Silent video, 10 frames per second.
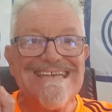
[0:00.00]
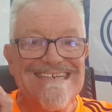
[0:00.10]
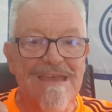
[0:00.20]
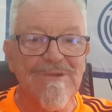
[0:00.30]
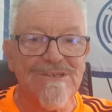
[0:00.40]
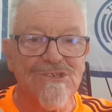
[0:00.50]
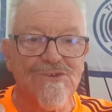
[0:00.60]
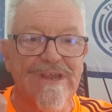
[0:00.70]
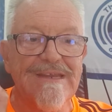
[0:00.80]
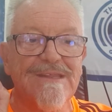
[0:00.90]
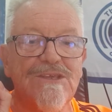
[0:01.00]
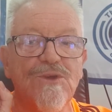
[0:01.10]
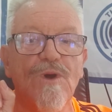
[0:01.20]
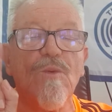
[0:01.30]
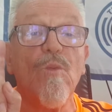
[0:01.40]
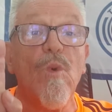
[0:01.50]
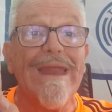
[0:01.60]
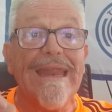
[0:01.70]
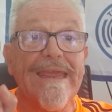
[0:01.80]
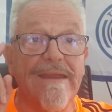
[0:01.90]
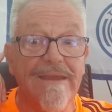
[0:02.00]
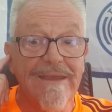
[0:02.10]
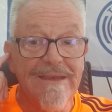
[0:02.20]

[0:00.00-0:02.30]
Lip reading: demonstrate that you are willing